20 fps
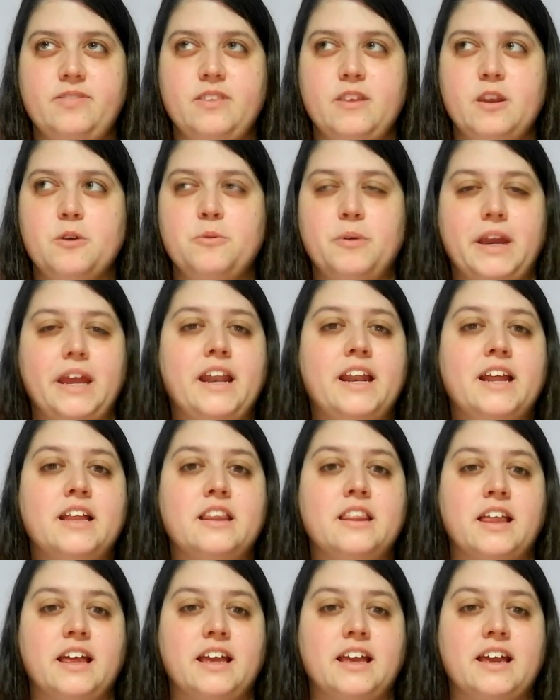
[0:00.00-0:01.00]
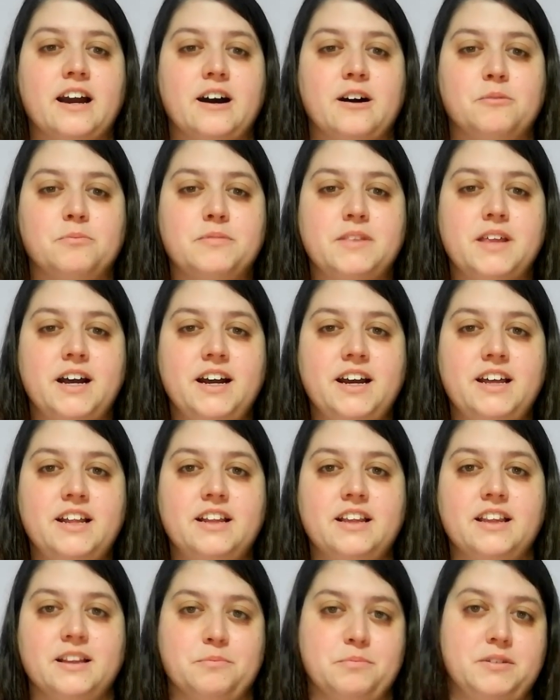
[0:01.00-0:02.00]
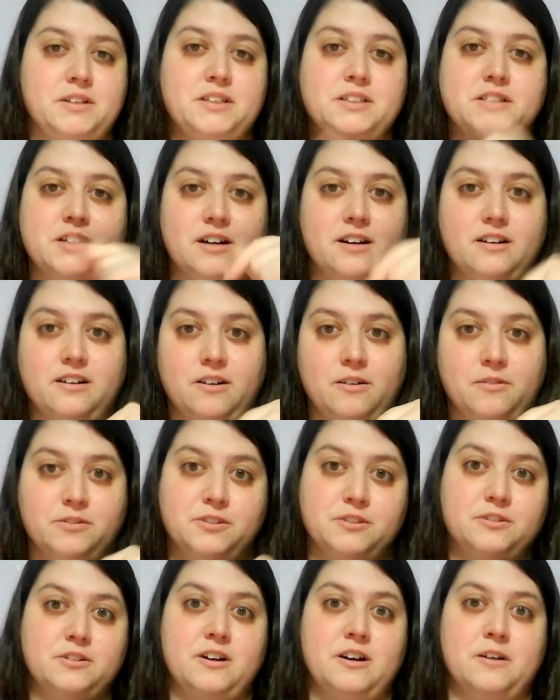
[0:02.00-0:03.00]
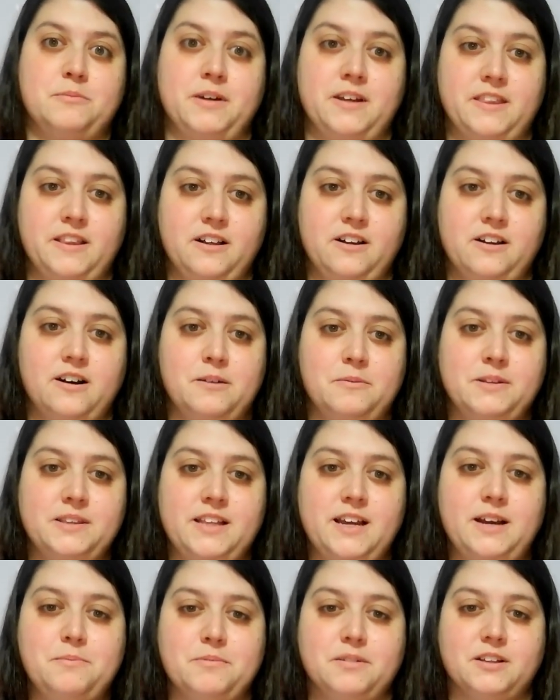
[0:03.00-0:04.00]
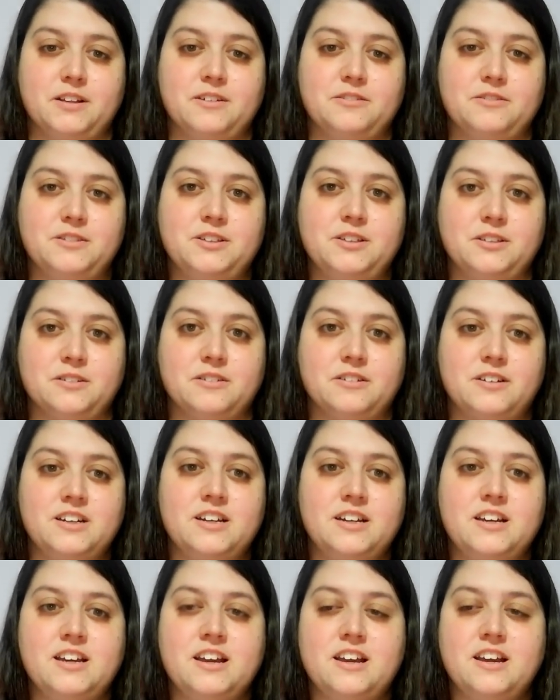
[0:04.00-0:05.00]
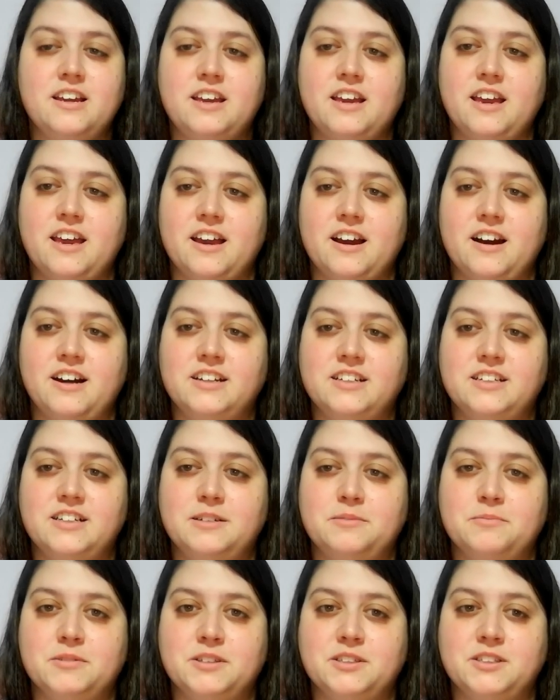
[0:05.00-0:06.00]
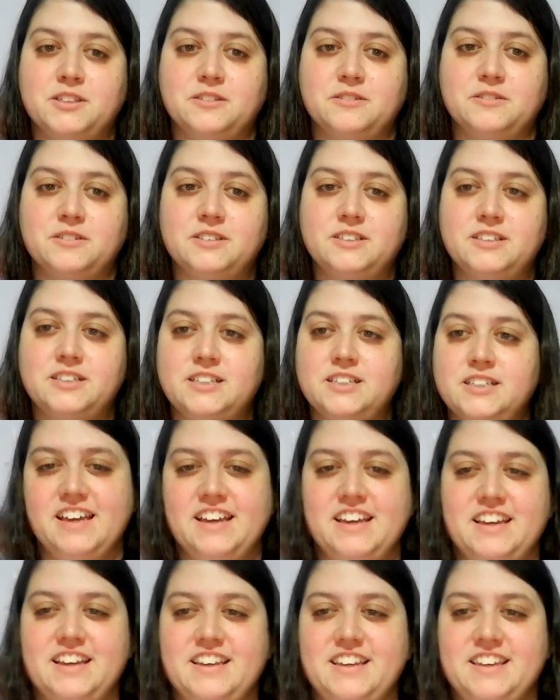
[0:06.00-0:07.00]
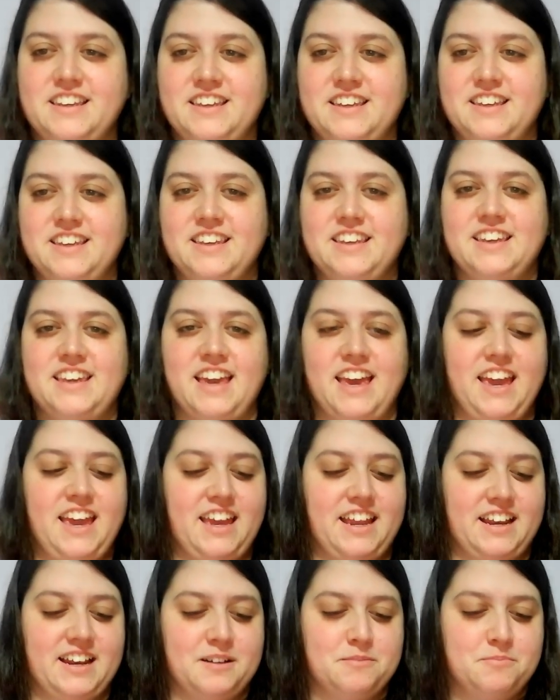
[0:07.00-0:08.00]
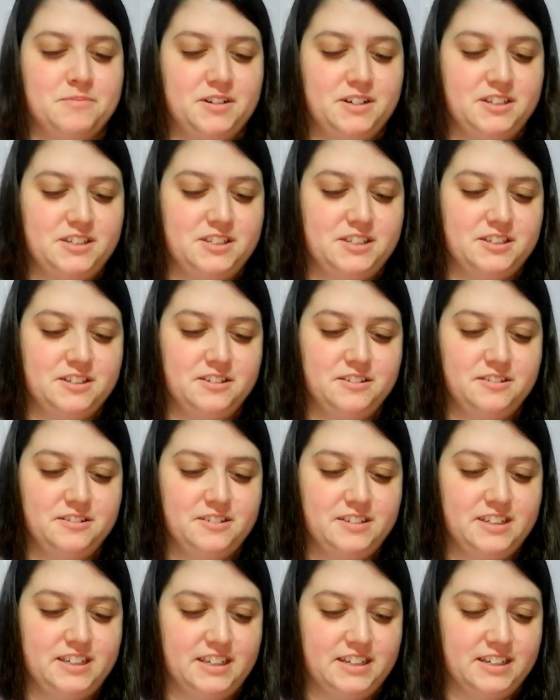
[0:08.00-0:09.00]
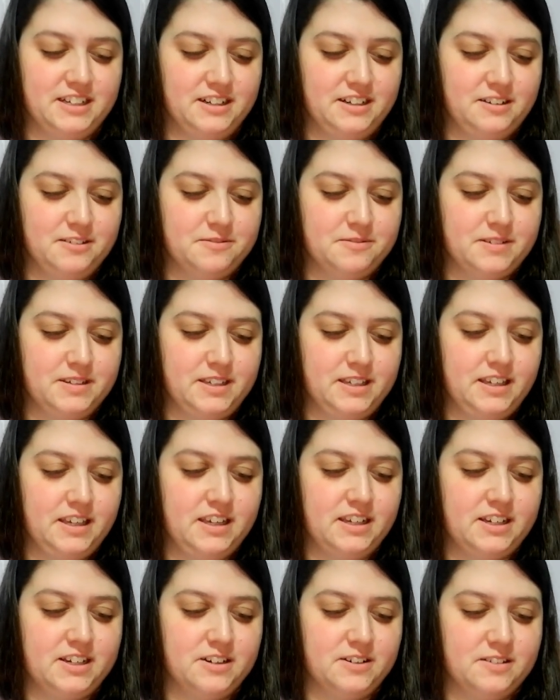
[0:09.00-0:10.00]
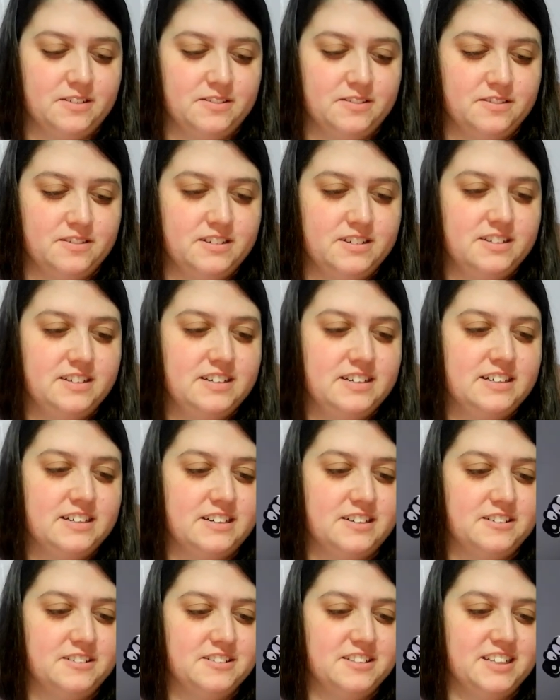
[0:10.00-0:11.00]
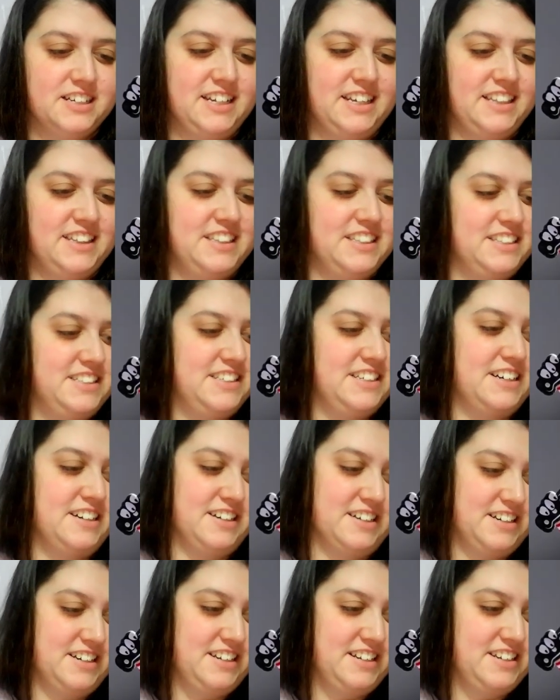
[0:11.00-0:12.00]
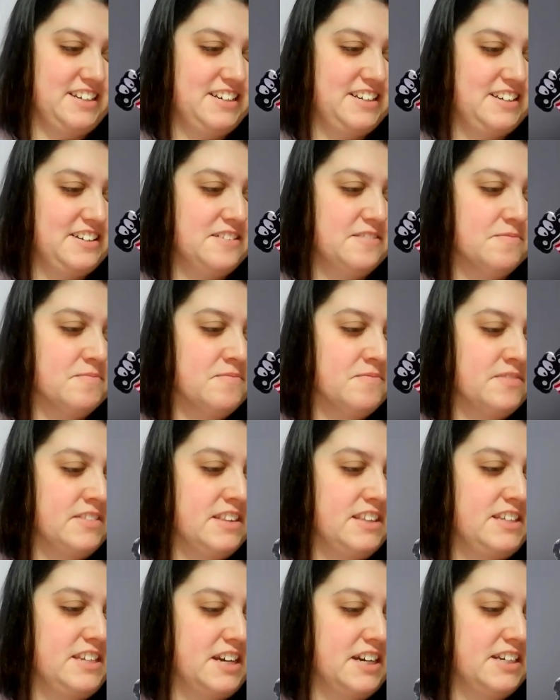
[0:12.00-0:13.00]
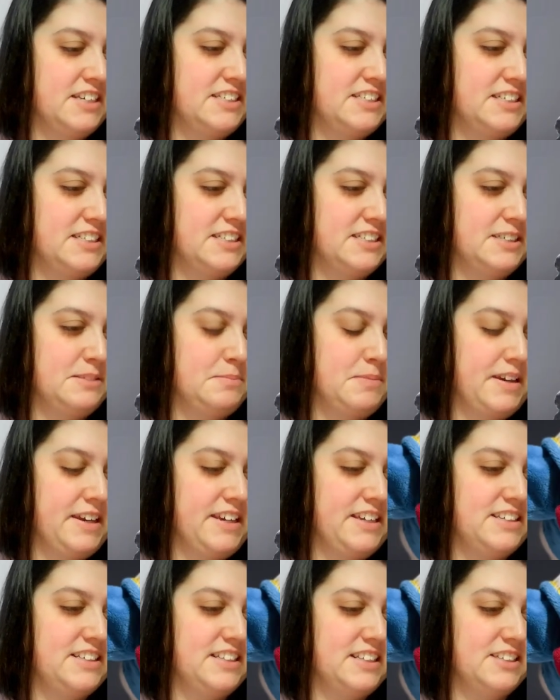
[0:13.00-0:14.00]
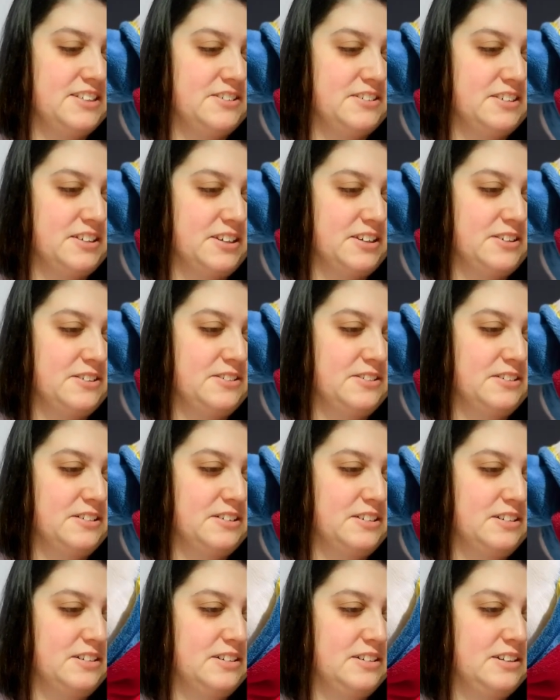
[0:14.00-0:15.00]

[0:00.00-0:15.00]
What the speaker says: way to like help that, please also comment that below too. Okay, on to number two. Okay, number two, here we go. Oh, look at the duck. Ducks in space. That's really cool.